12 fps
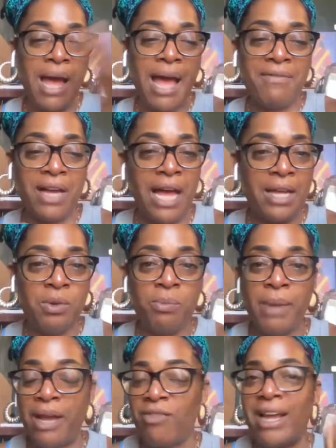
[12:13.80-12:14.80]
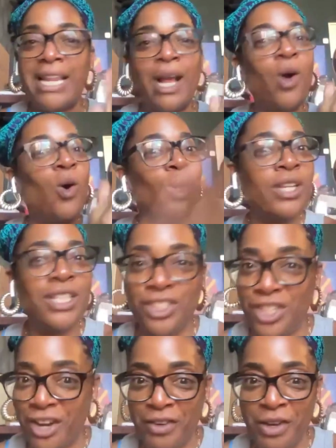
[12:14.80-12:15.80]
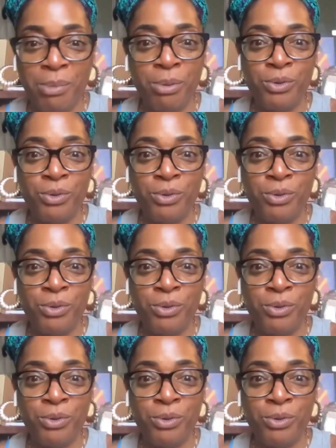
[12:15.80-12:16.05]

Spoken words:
some avocado mayo, right? Like all of the Sherry